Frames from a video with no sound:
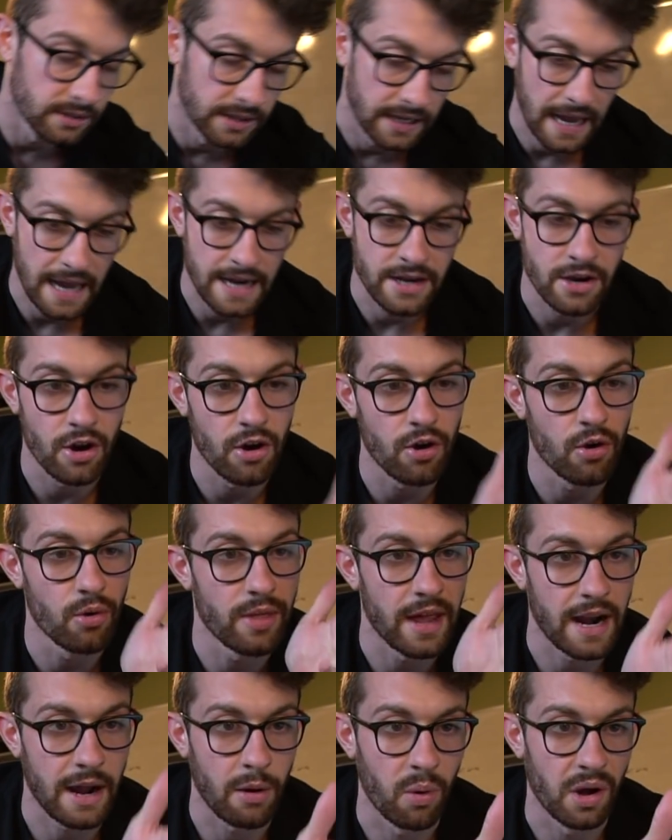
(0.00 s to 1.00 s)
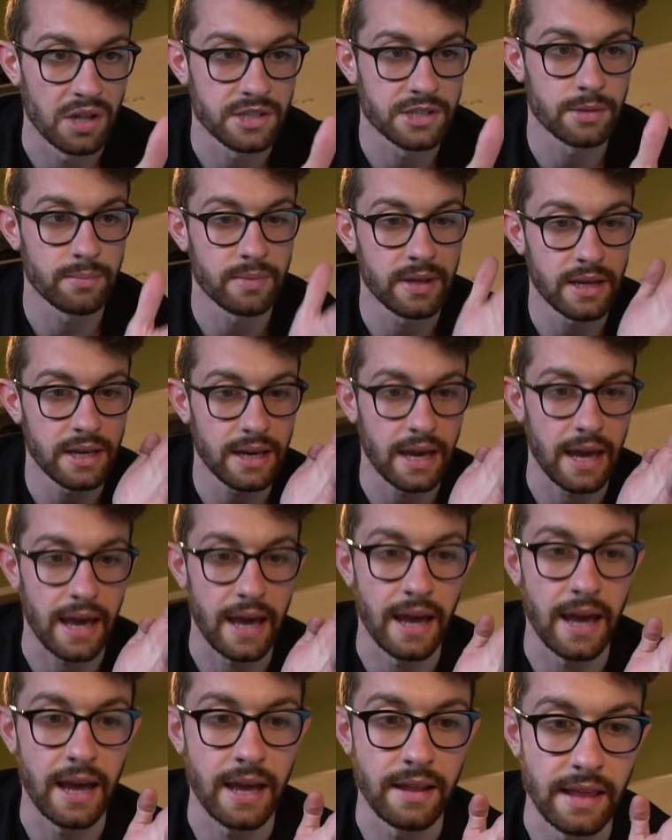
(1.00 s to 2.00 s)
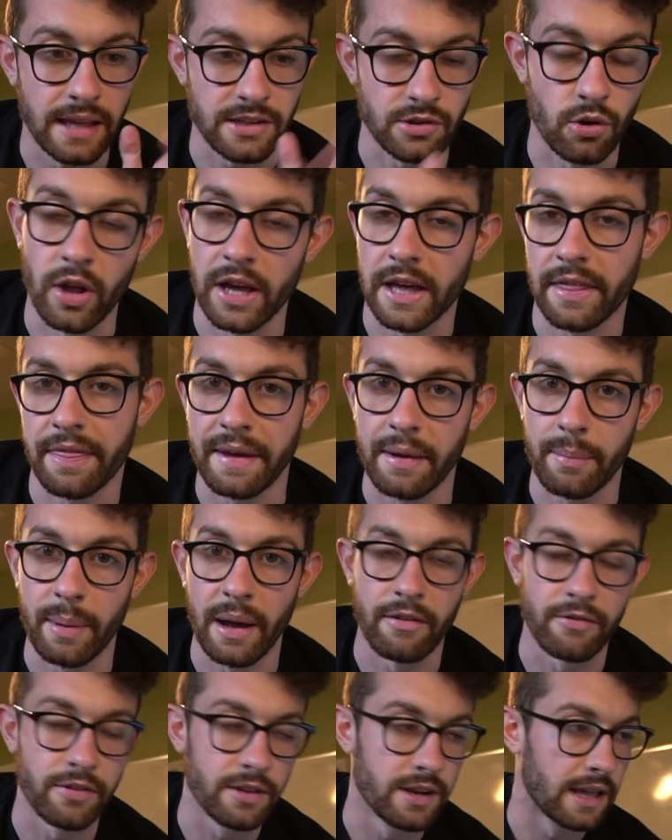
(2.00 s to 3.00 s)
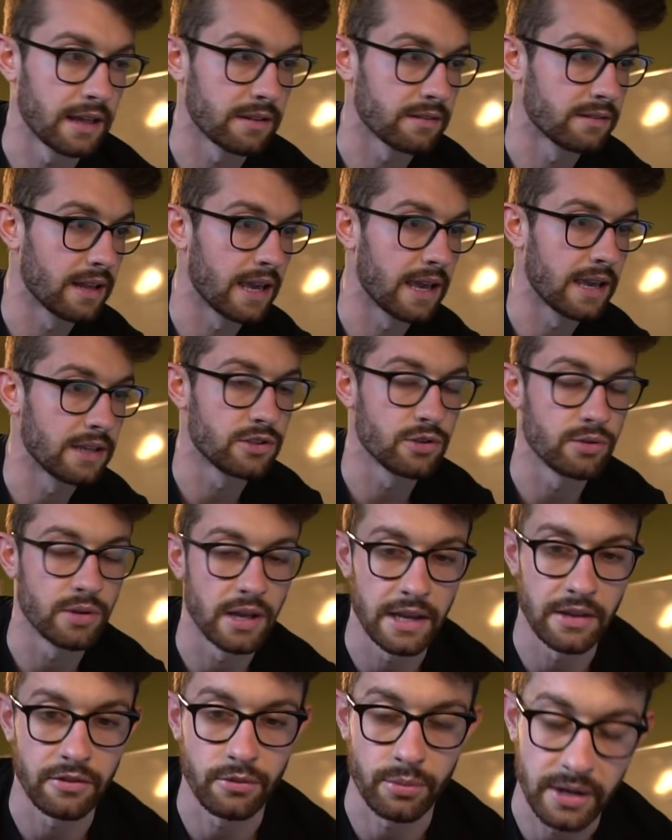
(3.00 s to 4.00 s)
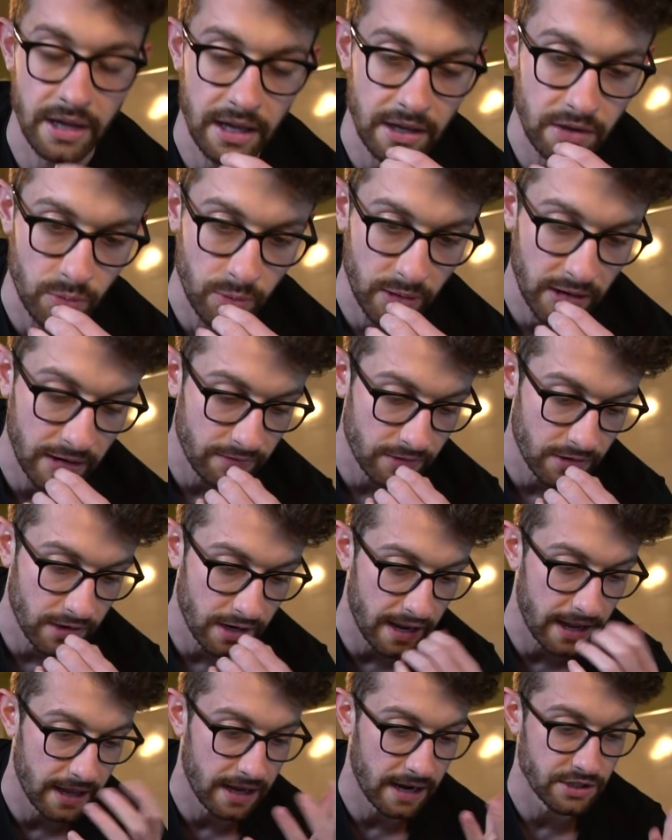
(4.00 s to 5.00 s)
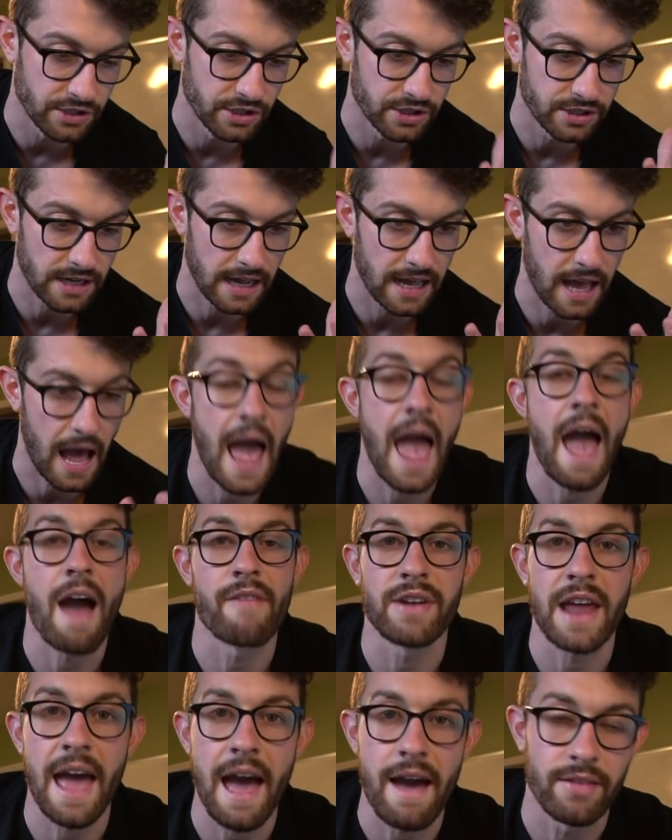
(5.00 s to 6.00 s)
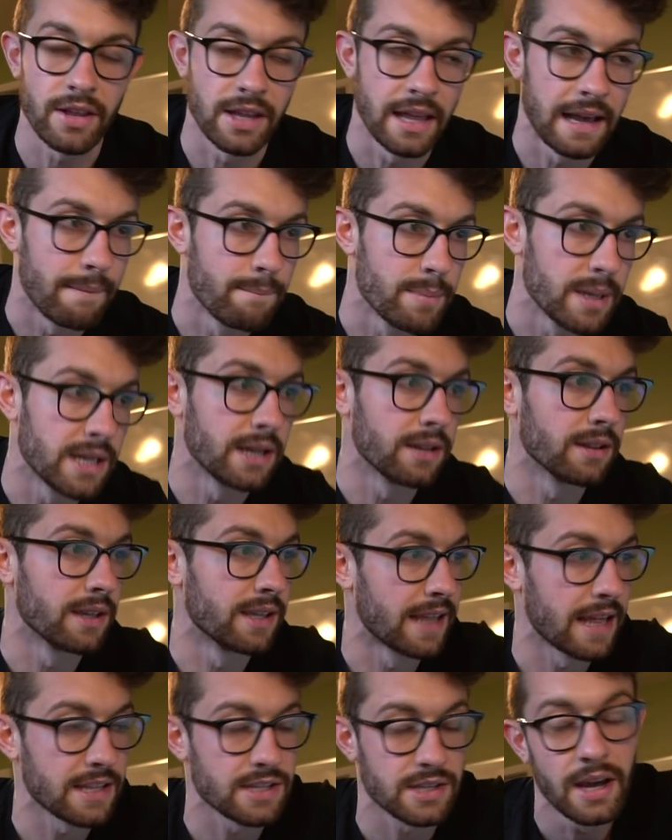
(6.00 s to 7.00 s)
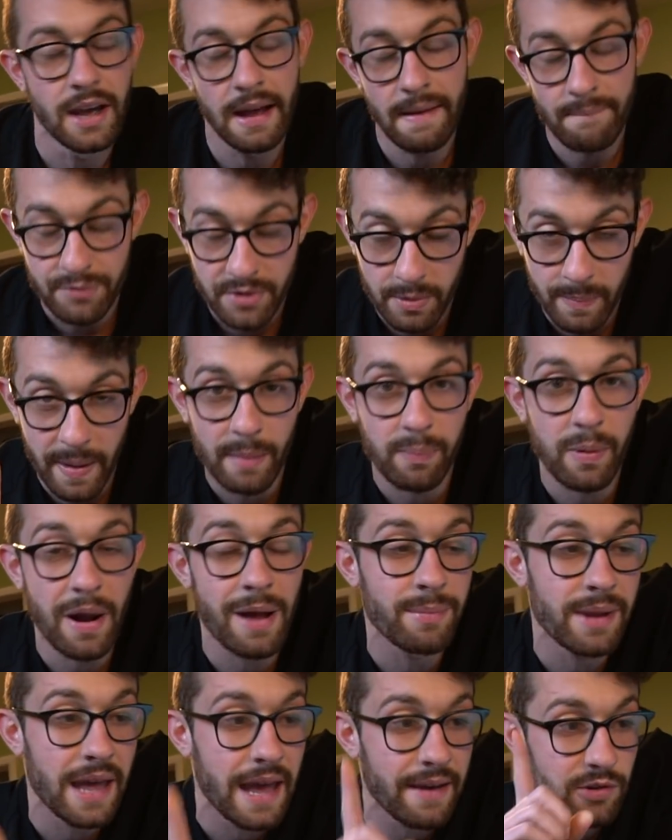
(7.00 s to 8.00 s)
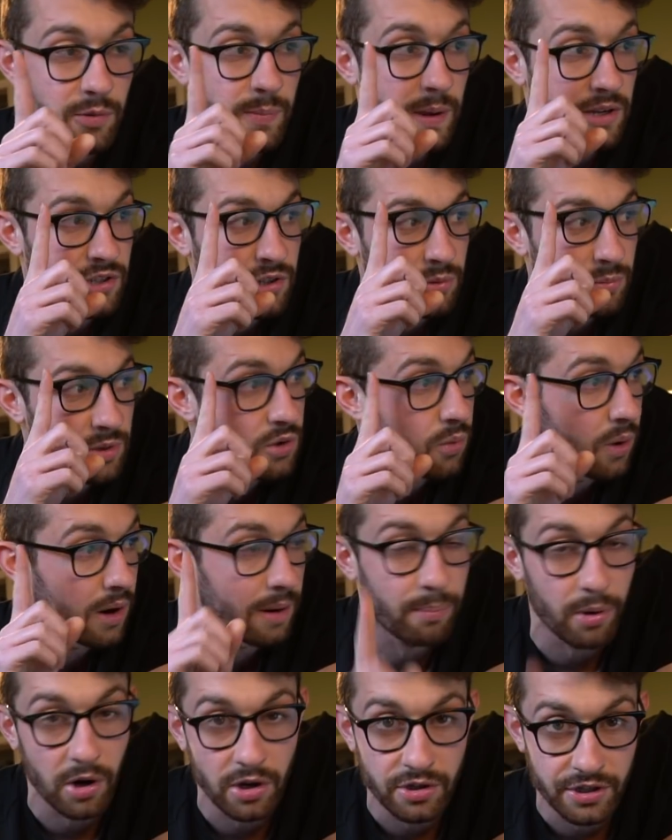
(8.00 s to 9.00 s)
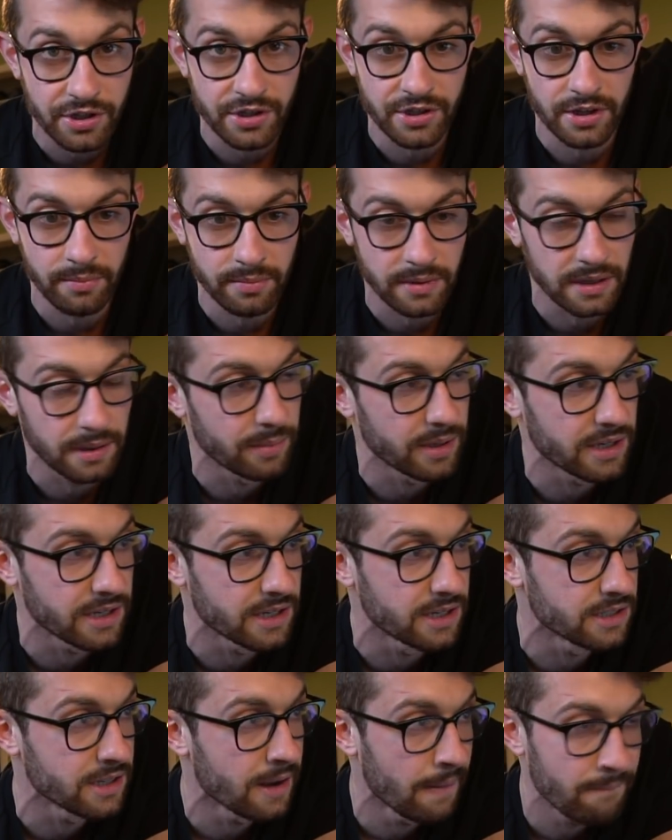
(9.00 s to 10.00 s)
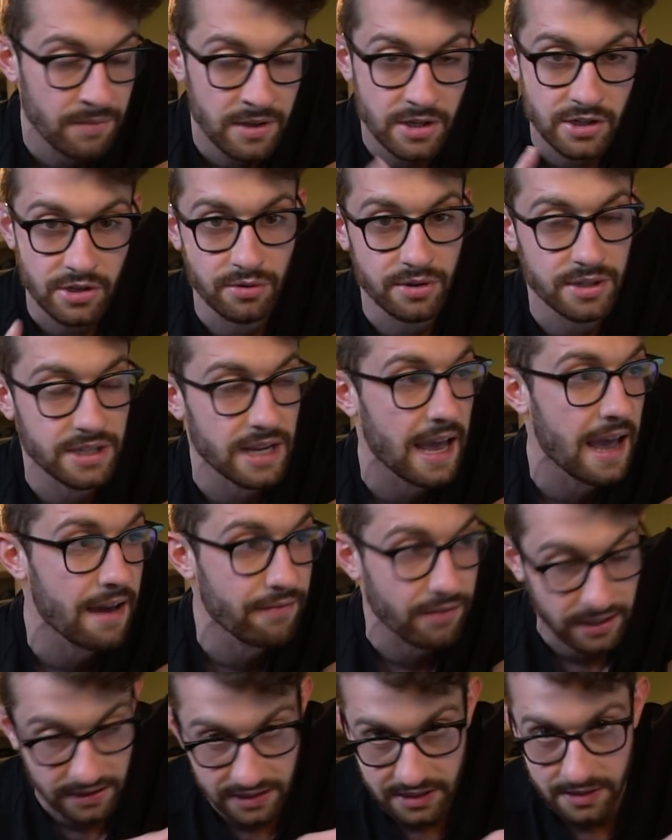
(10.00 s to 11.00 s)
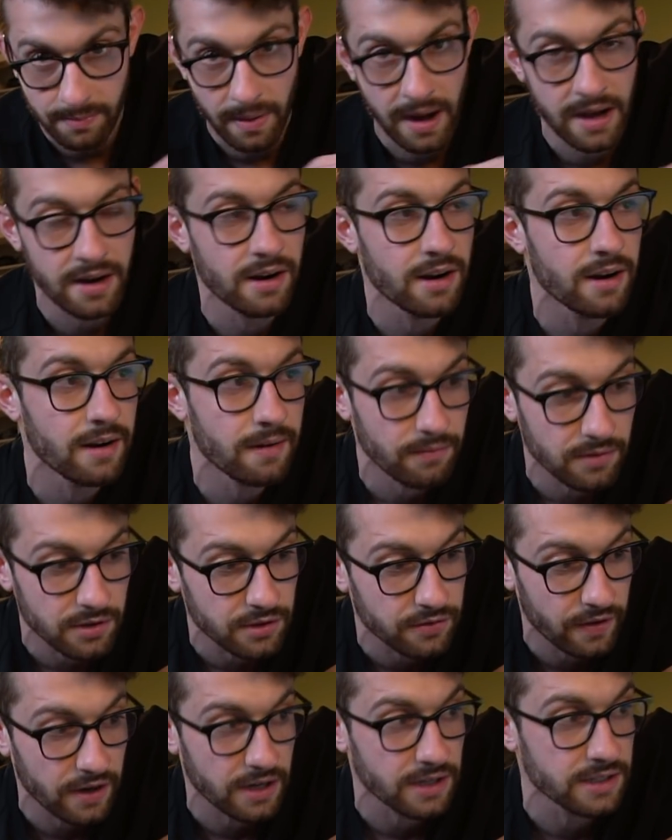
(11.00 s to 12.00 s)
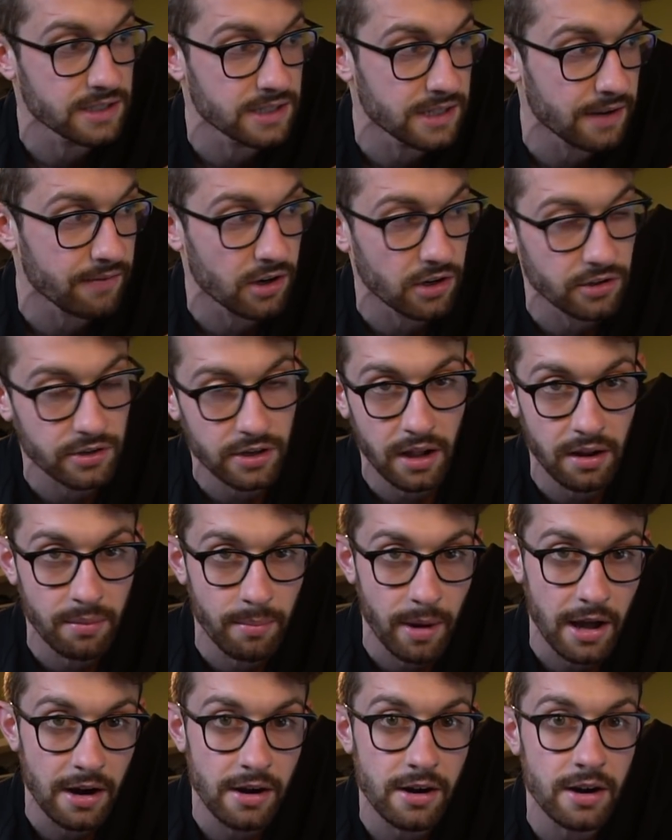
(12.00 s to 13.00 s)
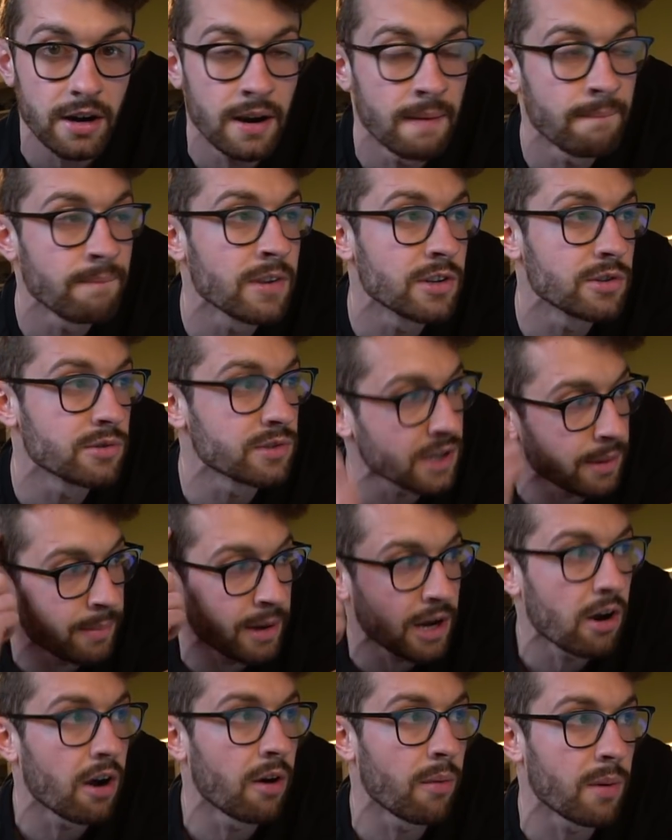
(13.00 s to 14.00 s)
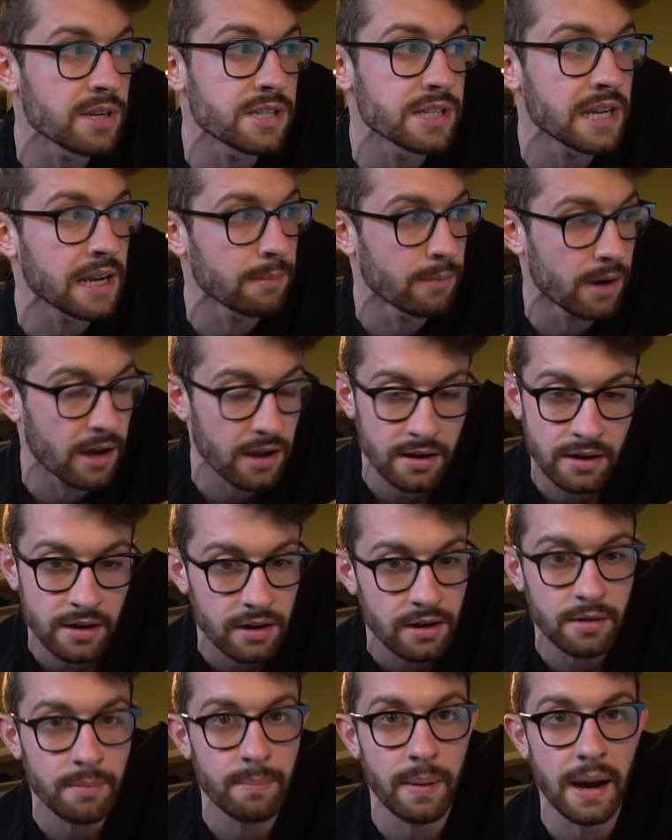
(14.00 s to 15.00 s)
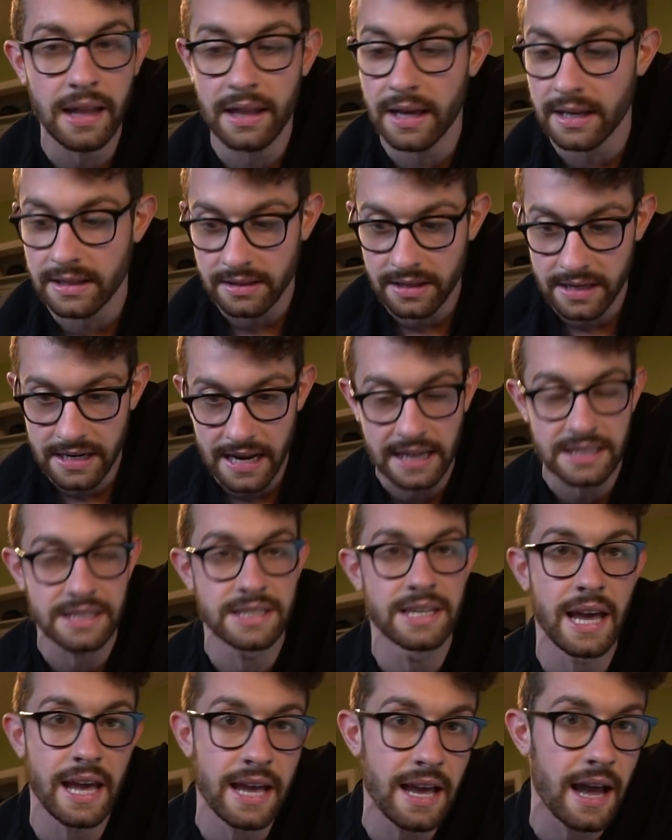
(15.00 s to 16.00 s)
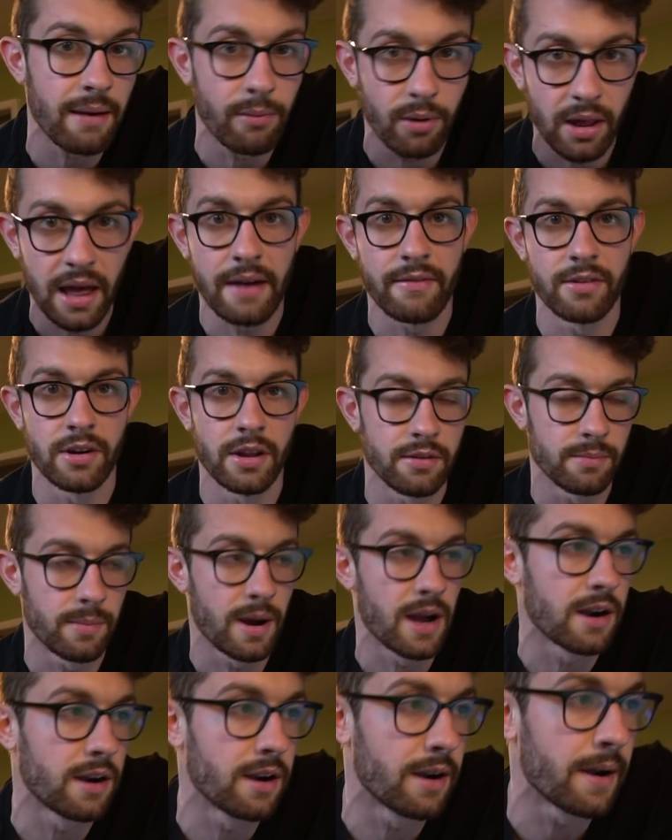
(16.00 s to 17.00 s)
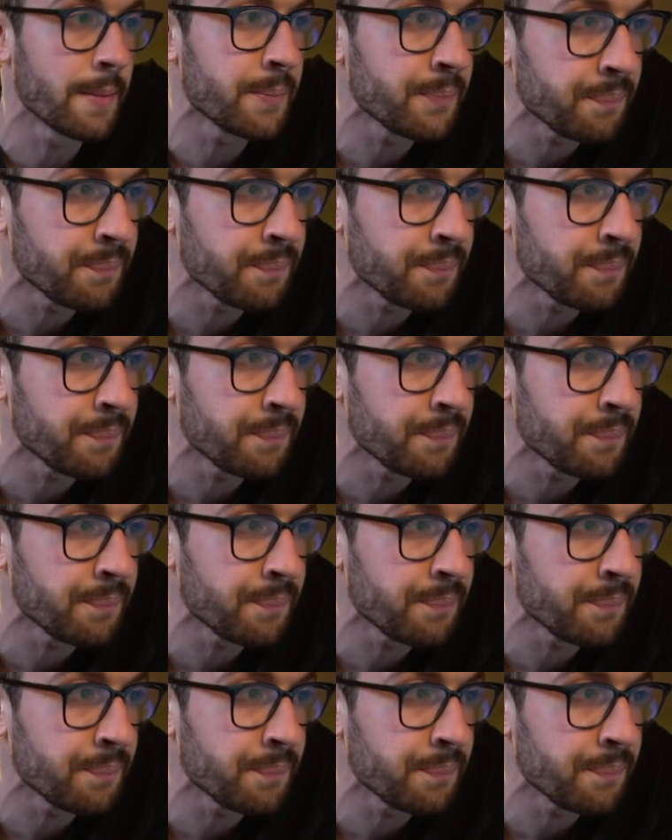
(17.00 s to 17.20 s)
Like I know that I want something and that's all I can think about for the next day, two days, three days, whatever. And I just, I, I have to have it like immediately. And that's, it's a bad problem to have, especially when you want to purchase something, because as soon as I have like this monitor, this fucking seven hundred dollar monitor, as soon as I'm like, oh, I want a second monitor, by like the next day, I will have another monitor.